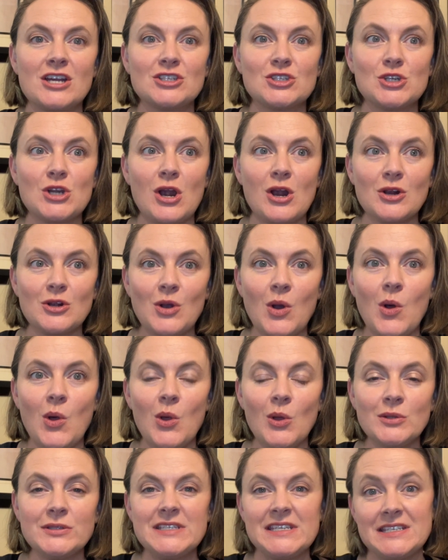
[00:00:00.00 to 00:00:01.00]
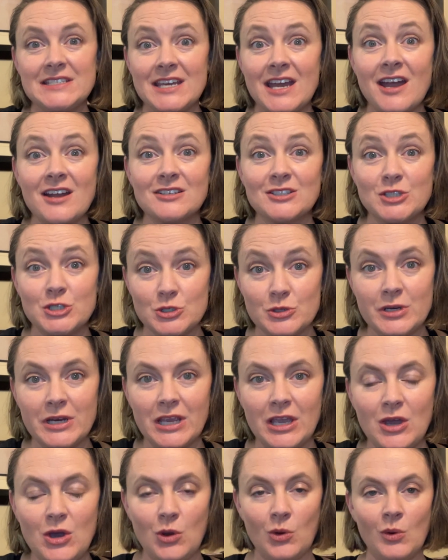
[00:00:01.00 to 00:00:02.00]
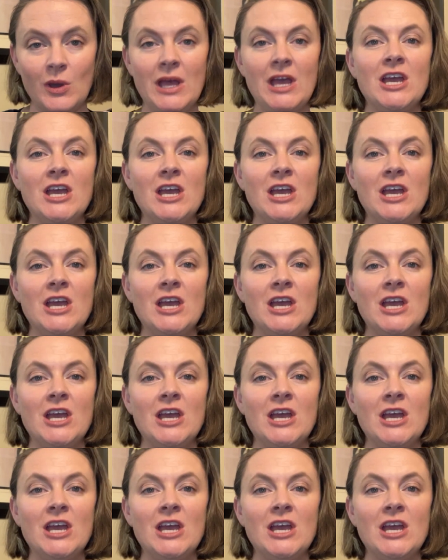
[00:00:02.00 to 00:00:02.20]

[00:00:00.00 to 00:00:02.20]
charcoal detox trio.